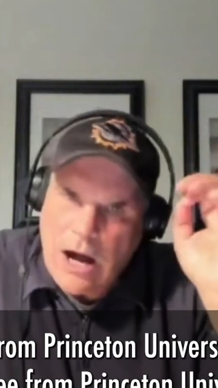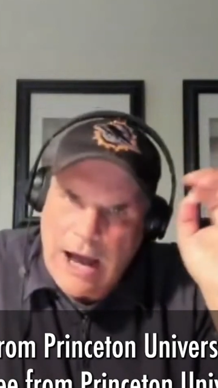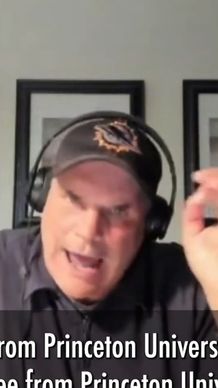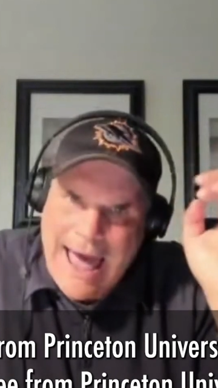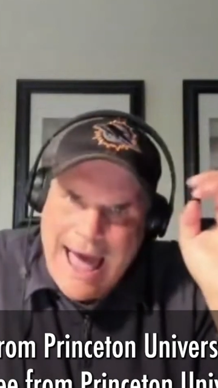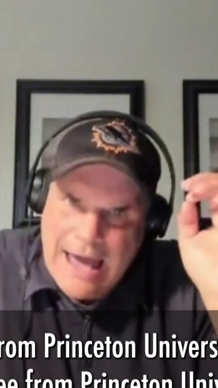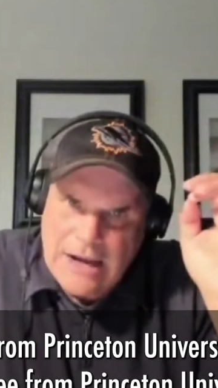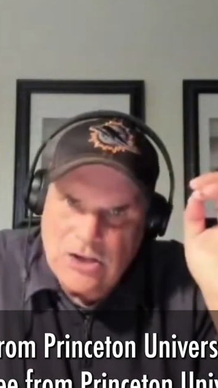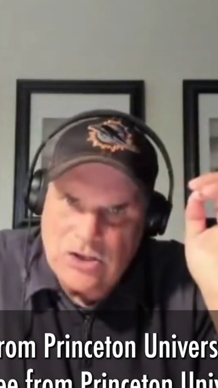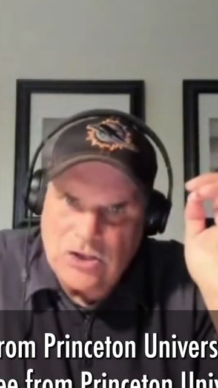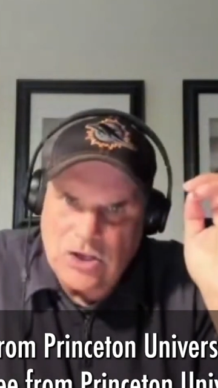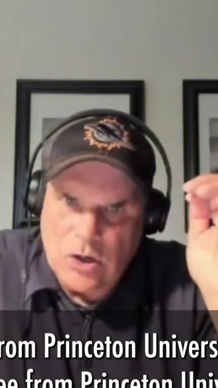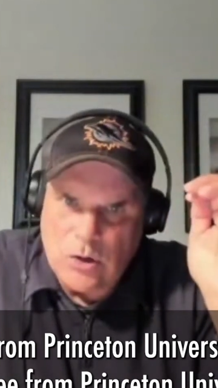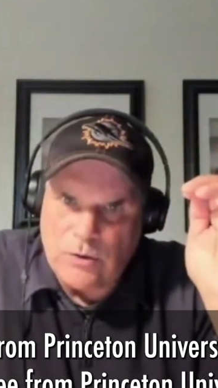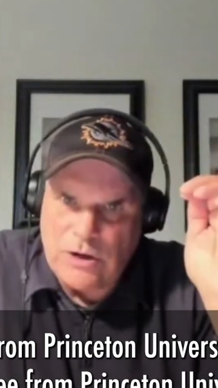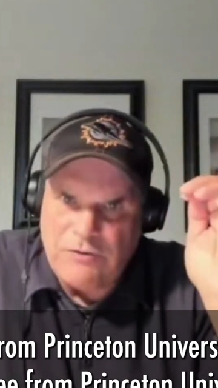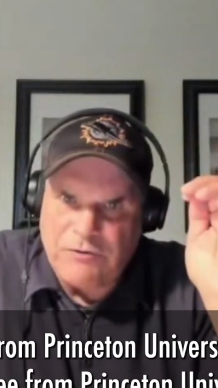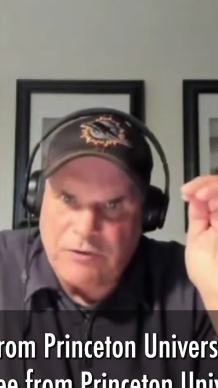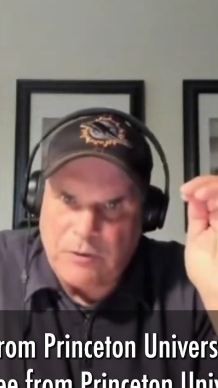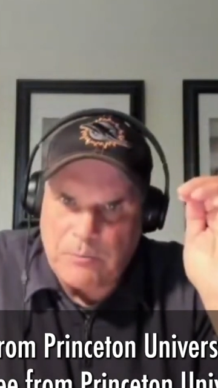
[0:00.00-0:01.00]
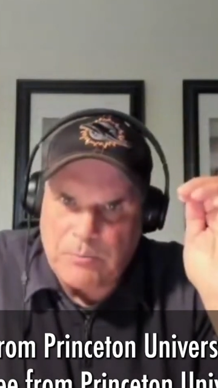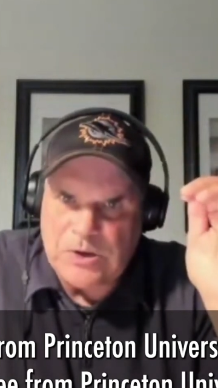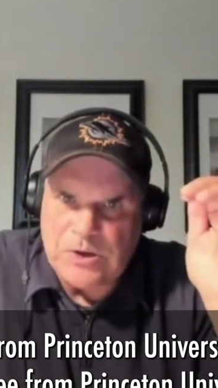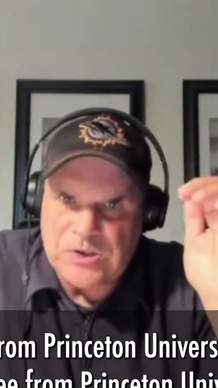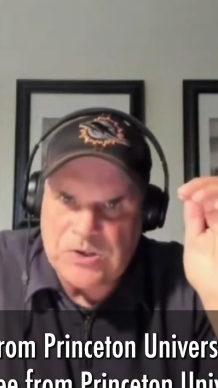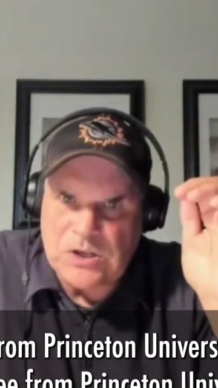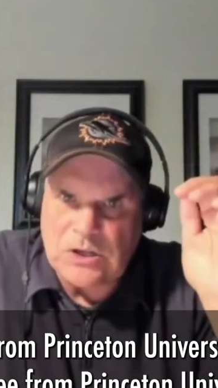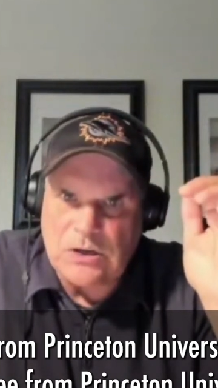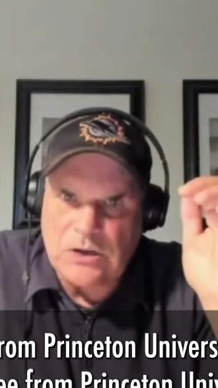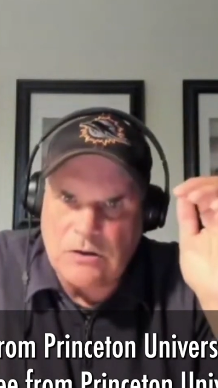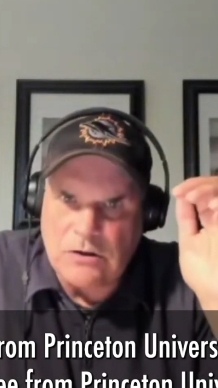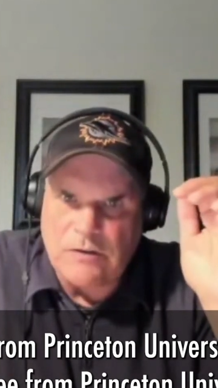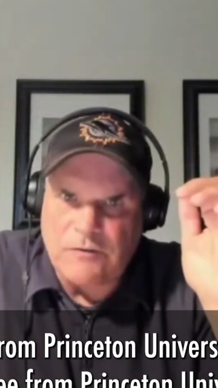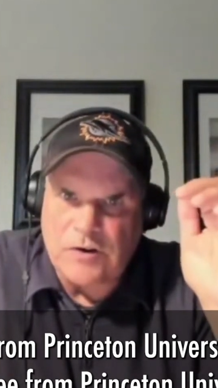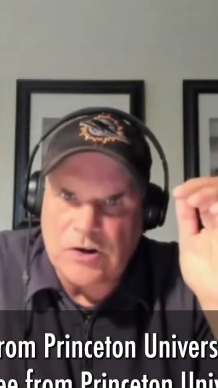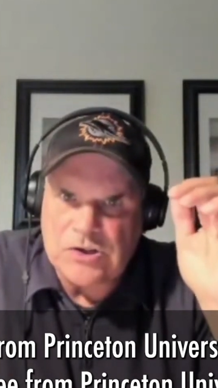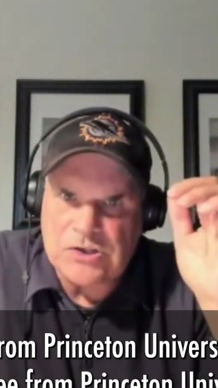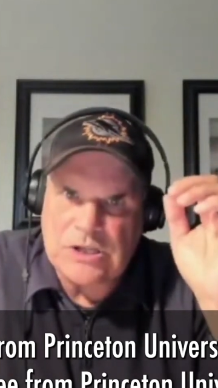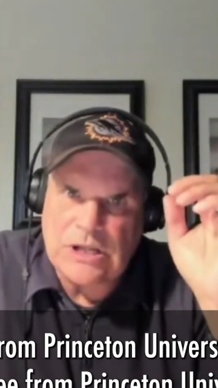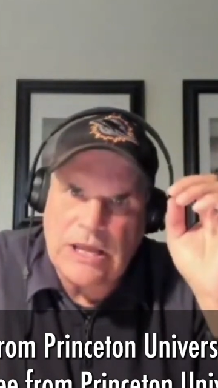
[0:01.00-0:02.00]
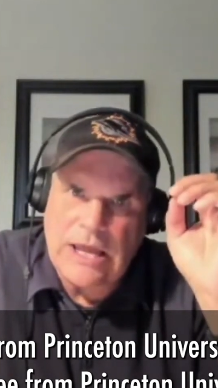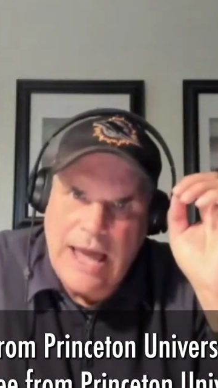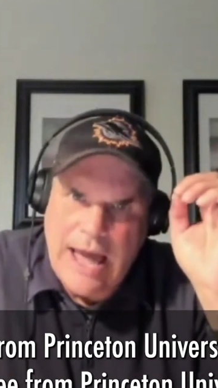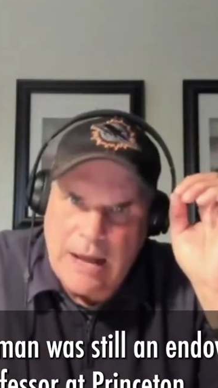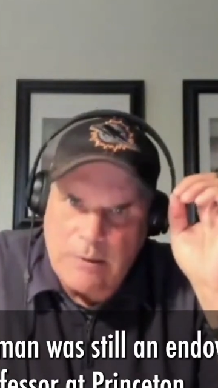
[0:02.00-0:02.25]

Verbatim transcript: I had a degree from Princeton University,